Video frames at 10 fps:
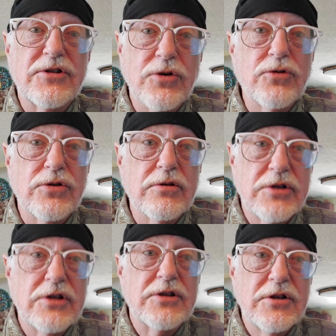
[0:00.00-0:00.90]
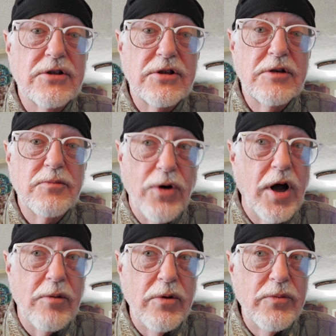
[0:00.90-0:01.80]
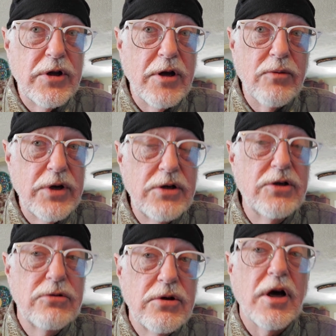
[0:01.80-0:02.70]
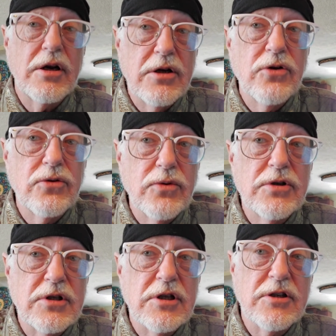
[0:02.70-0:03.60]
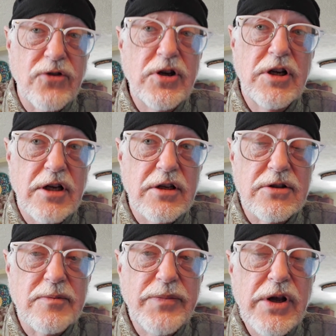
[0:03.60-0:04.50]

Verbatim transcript: social distancing problem in that we do not know what six feet is.